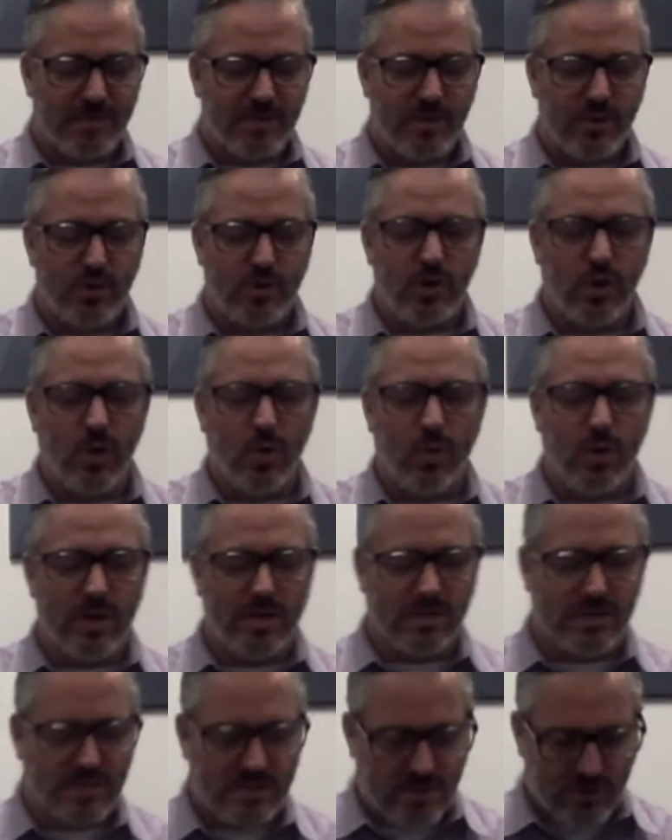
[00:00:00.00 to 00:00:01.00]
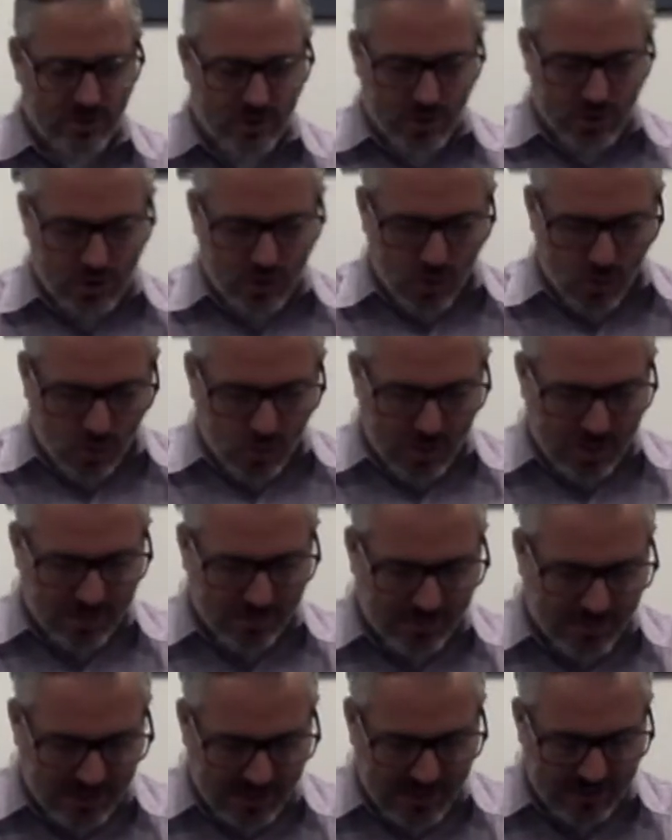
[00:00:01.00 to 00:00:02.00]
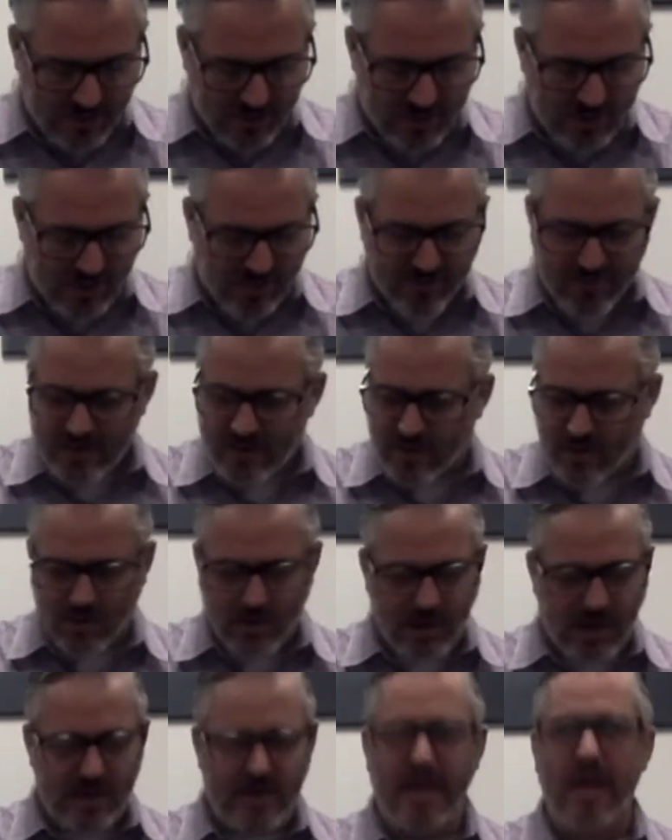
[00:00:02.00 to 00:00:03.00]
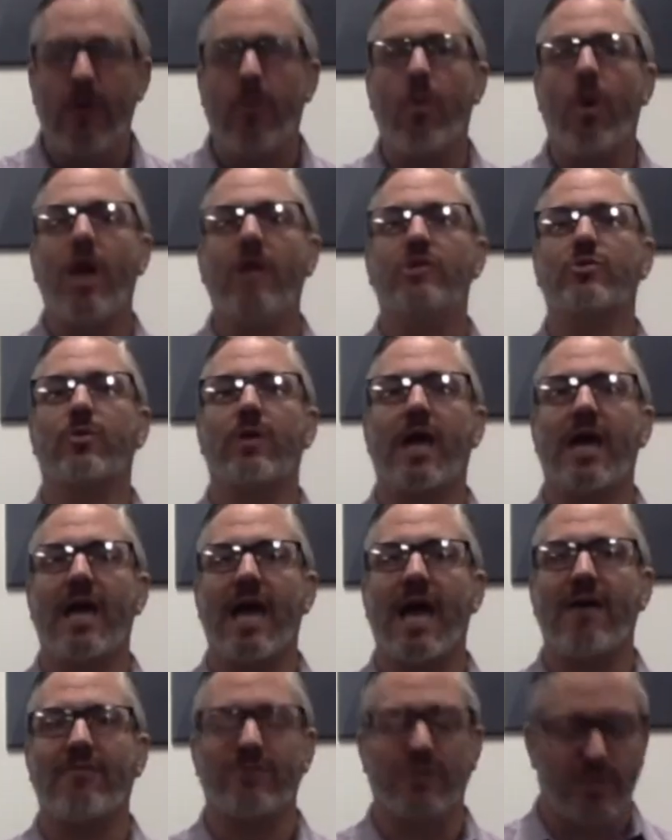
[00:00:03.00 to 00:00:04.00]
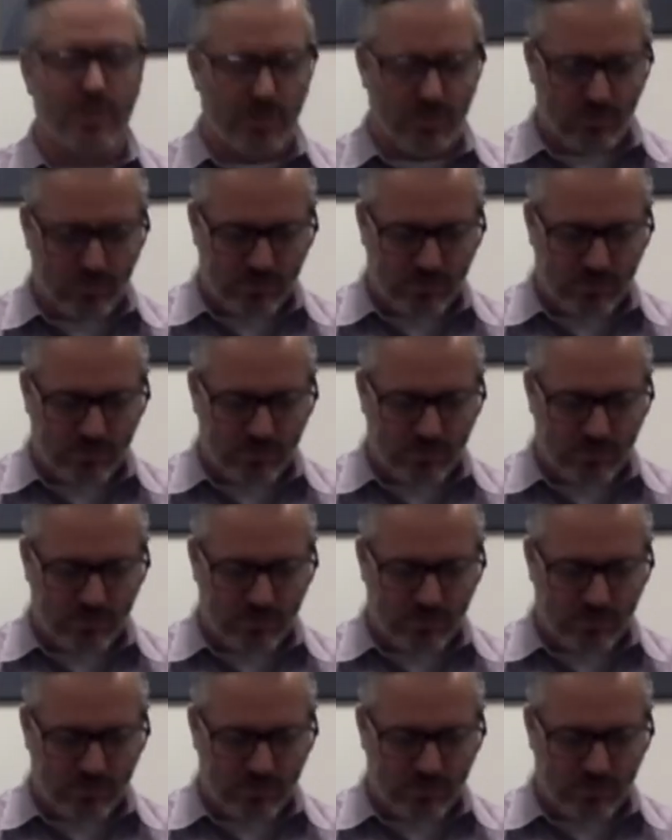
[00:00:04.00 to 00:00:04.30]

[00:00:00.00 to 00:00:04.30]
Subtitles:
you don't want to plant yourself here and now watch what I have to do.